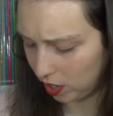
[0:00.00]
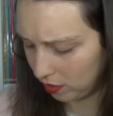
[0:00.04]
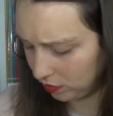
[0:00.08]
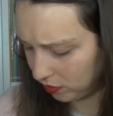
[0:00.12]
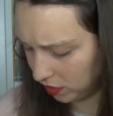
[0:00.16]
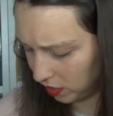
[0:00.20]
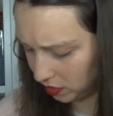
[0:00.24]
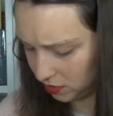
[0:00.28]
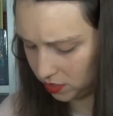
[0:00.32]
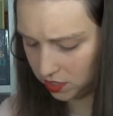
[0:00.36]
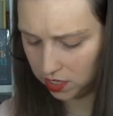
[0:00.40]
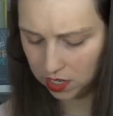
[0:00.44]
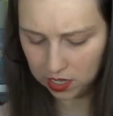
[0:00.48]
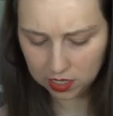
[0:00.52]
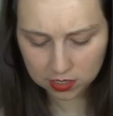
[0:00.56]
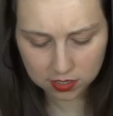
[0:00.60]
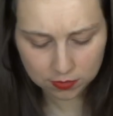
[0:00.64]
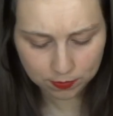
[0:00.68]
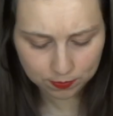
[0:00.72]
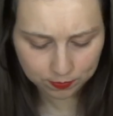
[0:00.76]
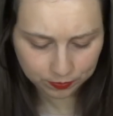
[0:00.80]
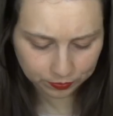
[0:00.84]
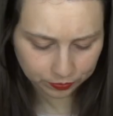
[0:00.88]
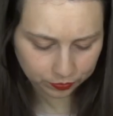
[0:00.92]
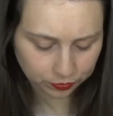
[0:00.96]
out of 5 stars.
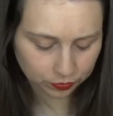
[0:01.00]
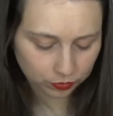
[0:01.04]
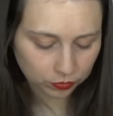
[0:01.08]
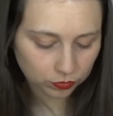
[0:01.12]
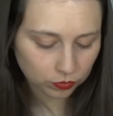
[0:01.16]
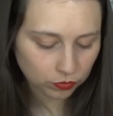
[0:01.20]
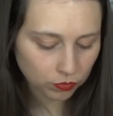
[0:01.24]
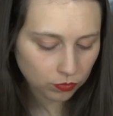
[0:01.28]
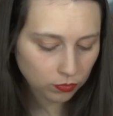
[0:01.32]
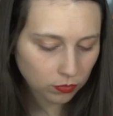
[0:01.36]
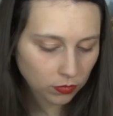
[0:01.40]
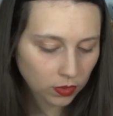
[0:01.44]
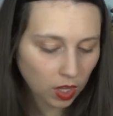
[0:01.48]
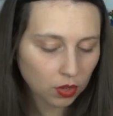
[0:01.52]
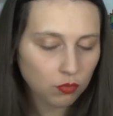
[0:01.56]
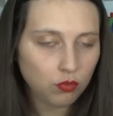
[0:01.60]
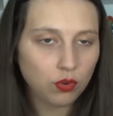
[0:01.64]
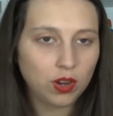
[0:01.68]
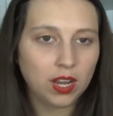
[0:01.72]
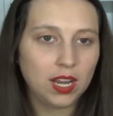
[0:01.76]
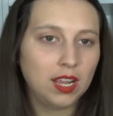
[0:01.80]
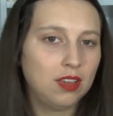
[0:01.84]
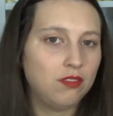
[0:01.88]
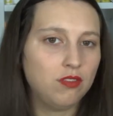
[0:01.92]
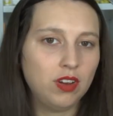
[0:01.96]

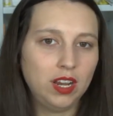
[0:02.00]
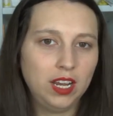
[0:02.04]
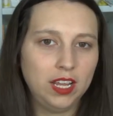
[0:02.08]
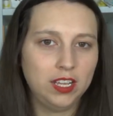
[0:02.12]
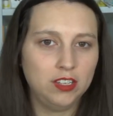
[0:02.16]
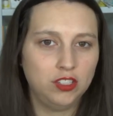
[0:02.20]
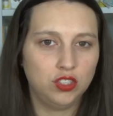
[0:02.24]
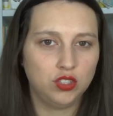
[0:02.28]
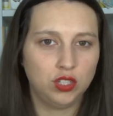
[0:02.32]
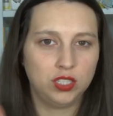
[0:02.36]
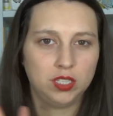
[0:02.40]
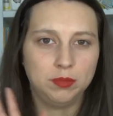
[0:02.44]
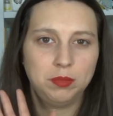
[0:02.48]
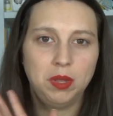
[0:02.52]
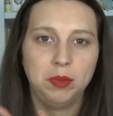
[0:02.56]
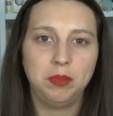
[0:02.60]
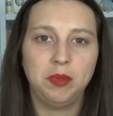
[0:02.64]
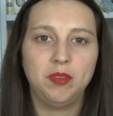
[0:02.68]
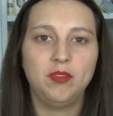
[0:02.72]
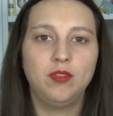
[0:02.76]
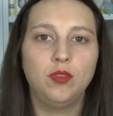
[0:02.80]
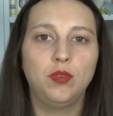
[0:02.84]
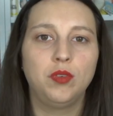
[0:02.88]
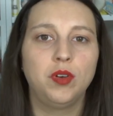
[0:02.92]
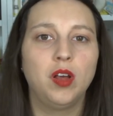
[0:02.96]
Really, really enjoyed it. Maybe
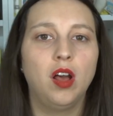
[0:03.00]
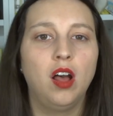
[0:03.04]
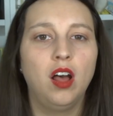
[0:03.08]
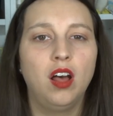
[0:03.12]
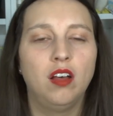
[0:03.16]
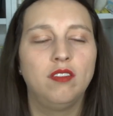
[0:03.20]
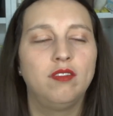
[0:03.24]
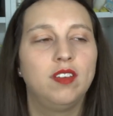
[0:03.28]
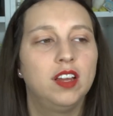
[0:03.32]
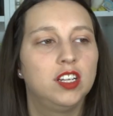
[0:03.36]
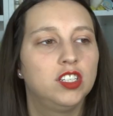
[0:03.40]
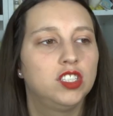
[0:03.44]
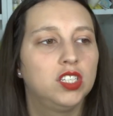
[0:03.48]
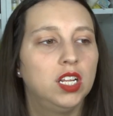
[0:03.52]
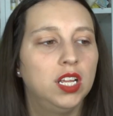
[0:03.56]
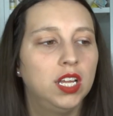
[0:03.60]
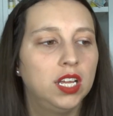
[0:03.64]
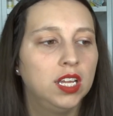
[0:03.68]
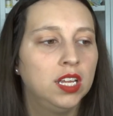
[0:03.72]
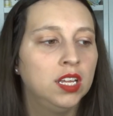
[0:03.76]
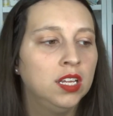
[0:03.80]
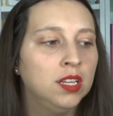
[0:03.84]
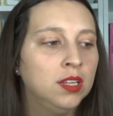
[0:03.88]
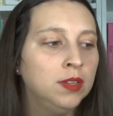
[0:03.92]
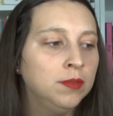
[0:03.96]
4.5
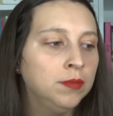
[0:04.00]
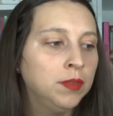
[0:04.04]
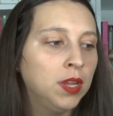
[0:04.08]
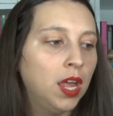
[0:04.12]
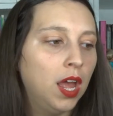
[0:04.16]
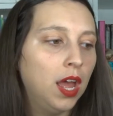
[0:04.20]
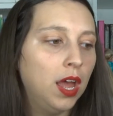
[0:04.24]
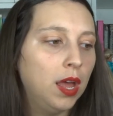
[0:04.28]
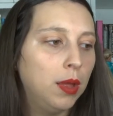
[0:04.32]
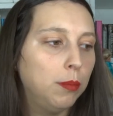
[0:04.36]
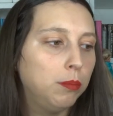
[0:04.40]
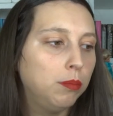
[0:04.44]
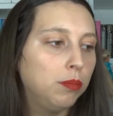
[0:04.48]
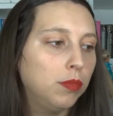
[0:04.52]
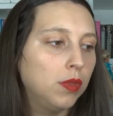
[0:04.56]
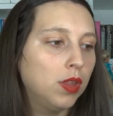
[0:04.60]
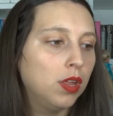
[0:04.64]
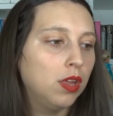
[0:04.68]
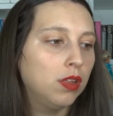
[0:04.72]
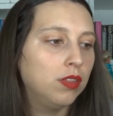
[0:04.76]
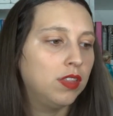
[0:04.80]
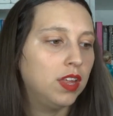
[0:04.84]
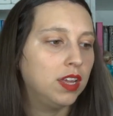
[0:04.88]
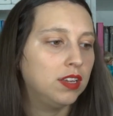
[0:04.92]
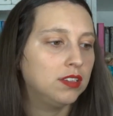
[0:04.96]
actually.
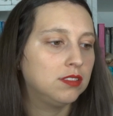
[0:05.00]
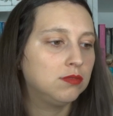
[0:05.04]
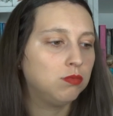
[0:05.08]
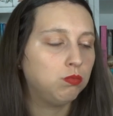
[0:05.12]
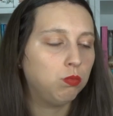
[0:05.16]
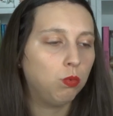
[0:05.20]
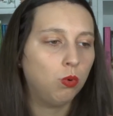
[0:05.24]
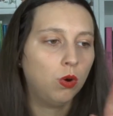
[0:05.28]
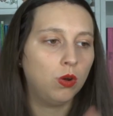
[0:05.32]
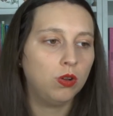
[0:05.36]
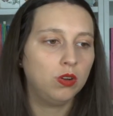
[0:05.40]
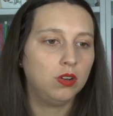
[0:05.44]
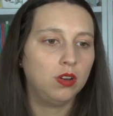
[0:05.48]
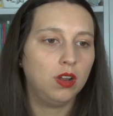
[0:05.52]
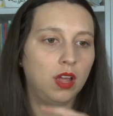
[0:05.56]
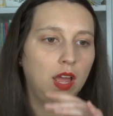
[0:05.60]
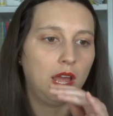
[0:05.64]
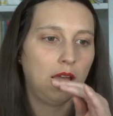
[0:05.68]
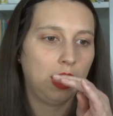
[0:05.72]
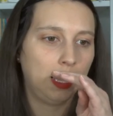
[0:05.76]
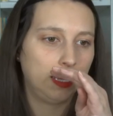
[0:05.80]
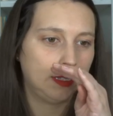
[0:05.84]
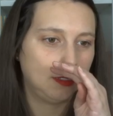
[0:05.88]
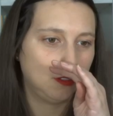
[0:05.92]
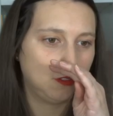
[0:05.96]
There's
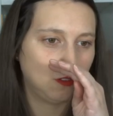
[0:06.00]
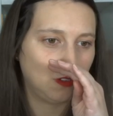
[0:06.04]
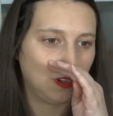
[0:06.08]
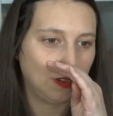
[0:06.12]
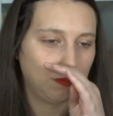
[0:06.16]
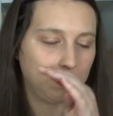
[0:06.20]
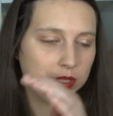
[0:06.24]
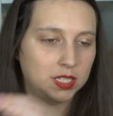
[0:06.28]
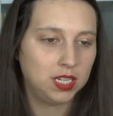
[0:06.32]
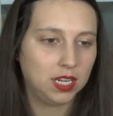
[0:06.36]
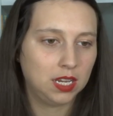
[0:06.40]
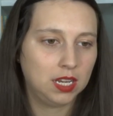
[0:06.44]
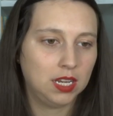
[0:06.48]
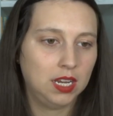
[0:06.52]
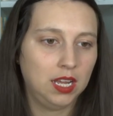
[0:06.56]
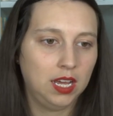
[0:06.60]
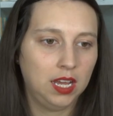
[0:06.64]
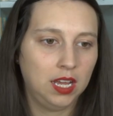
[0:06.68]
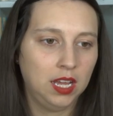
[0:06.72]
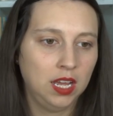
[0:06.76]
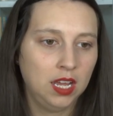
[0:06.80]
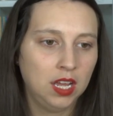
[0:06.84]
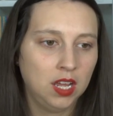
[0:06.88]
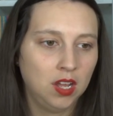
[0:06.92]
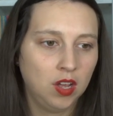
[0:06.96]
one story in
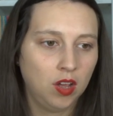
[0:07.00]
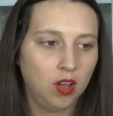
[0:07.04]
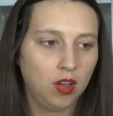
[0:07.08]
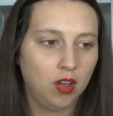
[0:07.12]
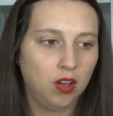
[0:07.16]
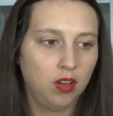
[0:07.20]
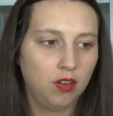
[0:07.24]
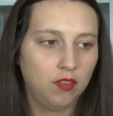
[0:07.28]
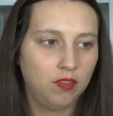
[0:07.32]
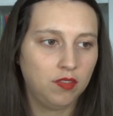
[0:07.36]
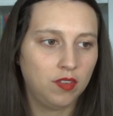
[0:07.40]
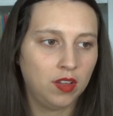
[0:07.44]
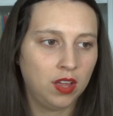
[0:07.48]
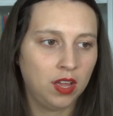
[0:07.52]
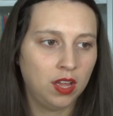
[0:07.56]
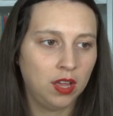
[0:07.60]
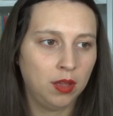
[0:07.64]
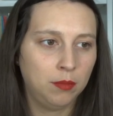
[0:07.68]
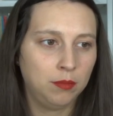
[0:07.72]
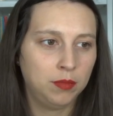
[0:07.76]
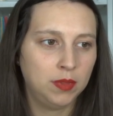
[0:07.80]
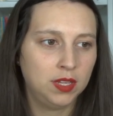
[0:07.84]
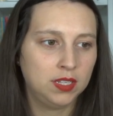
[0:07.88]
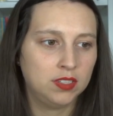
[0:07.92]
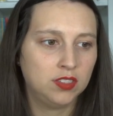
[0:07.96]
particular of
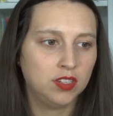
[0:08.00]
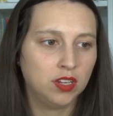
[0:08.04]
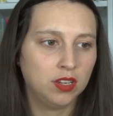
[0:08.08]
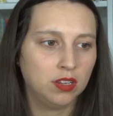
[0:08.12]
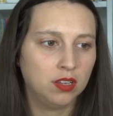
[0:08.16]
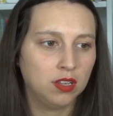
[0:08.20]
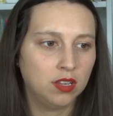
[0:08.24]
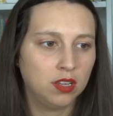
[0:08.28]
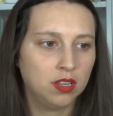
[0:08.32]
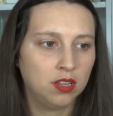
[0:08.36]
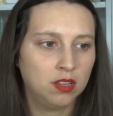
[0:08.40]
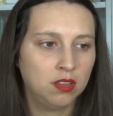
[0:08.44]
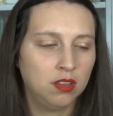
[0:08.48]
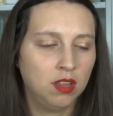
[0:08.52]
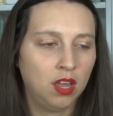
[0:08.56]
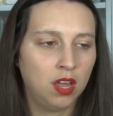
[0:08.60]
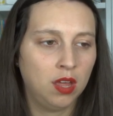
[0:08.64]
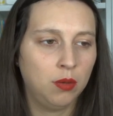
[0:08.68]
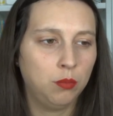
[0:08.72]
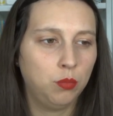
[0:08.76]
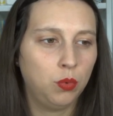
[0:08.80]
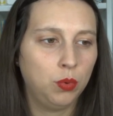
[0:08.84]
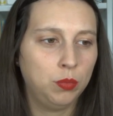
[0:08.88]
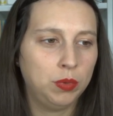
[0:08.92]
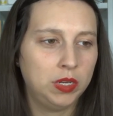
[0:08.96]
this young
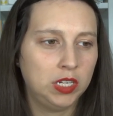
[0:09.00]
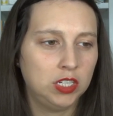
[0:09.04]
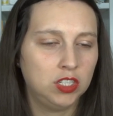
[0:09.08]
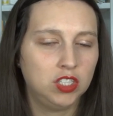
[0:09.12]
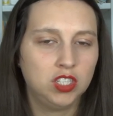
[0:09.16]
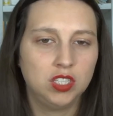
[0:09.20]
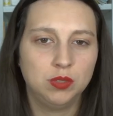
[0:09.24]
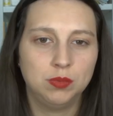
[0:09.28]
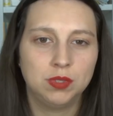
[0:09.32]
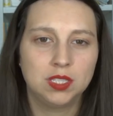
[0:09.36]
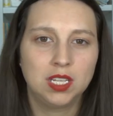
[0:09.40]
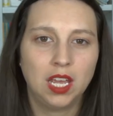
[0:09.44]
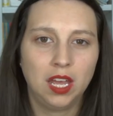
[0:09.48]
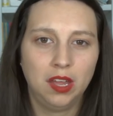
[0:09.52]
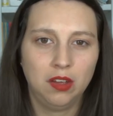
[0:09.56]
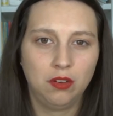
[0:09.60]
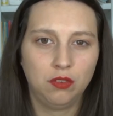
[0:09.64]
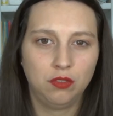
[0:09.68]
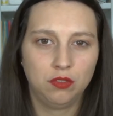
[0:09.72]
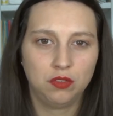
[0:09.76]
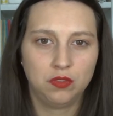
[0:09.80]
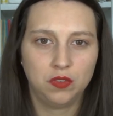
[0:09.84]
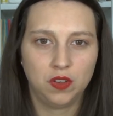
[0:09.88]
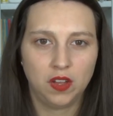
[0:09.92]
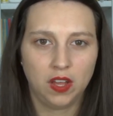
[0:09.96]
woman, and she was
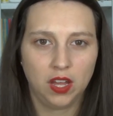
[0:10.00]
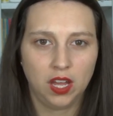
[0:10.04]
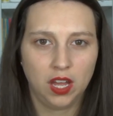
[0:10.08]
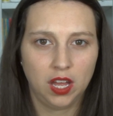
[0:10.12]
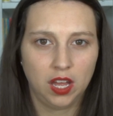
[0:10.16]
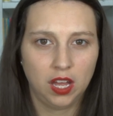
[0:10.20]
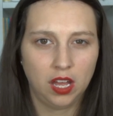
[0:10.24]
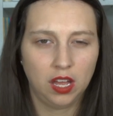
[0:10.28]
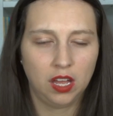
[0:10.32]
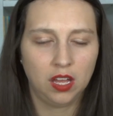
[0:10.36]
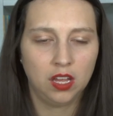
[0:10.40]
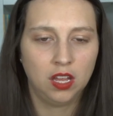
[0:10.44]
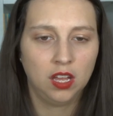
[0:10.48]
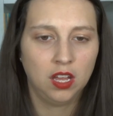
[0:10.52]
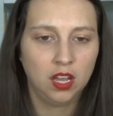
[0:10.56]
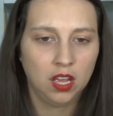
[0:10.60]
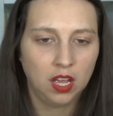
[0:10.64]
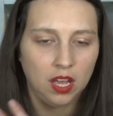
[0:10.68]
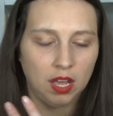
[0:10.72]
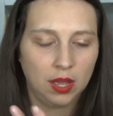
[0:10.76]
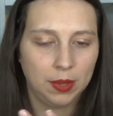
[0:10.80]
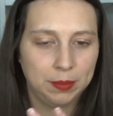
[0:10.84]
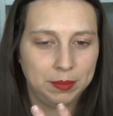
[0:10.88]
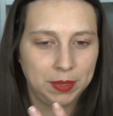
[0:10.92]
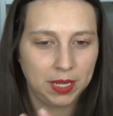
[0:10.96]
killed for her
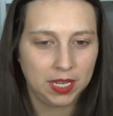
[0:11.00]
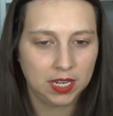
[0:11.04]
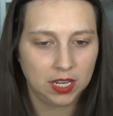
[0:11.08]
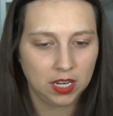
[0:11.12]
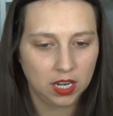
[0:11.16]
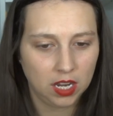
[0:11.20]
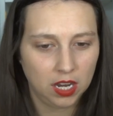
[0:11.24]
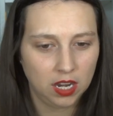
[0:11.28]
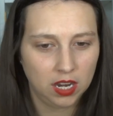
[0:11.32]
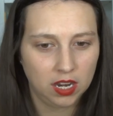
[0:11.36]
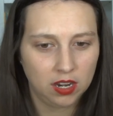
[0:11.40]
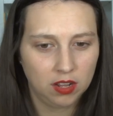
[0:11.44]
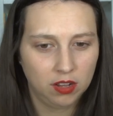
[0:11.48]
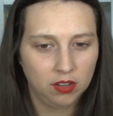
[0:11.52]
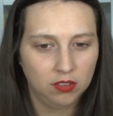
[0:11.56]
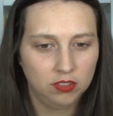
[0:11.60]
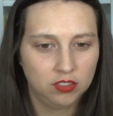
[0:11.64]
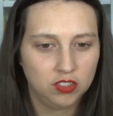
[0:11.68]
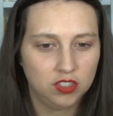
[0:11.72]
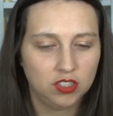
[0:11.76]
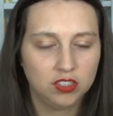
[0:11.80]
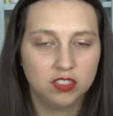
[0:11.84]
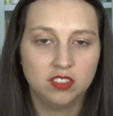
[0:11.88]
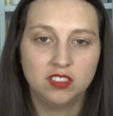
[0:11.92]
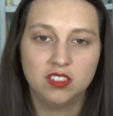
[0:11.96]
opinion, and I
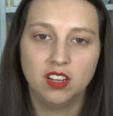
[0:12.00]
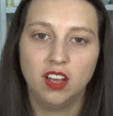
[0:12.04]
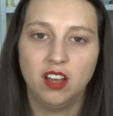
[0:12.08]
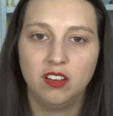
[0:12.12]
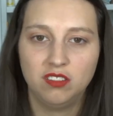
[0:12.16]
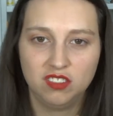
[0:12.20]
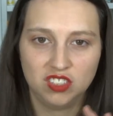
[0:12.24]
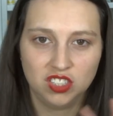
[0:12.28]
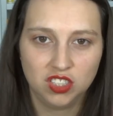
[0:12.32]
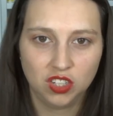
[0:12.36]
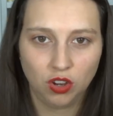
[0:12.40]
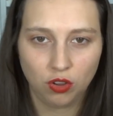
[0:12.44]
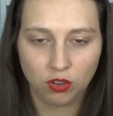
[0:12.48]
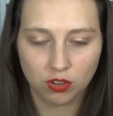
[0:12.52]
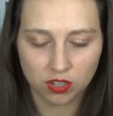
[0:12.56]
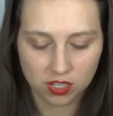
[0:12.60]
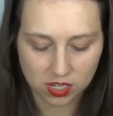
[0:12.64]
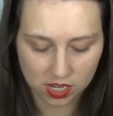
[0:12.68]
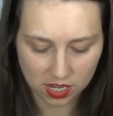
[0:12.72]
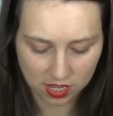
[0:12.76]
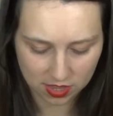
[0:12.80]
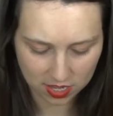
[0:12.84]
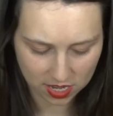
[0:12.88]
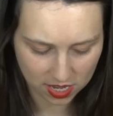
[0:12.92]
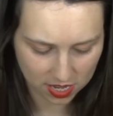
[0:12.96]
was shocked
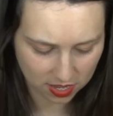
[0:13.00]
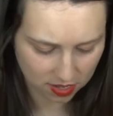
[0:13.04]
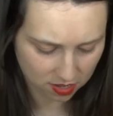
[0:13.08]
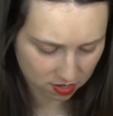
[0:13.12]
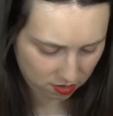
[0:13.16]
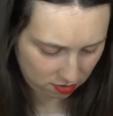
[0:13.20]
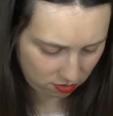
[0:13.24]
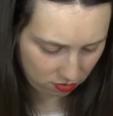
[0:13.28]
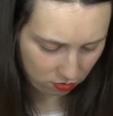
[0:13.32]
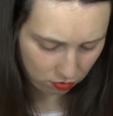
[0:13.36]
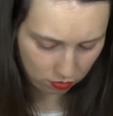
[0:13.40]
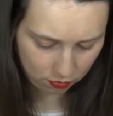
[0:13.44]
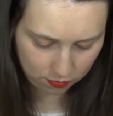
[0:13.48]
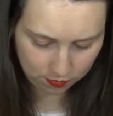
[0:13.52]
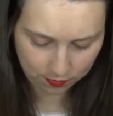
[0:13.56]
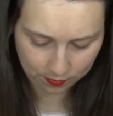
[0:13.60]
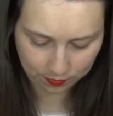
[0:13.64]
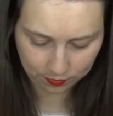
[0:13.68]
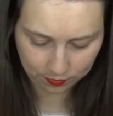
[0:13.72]
at that. I thought,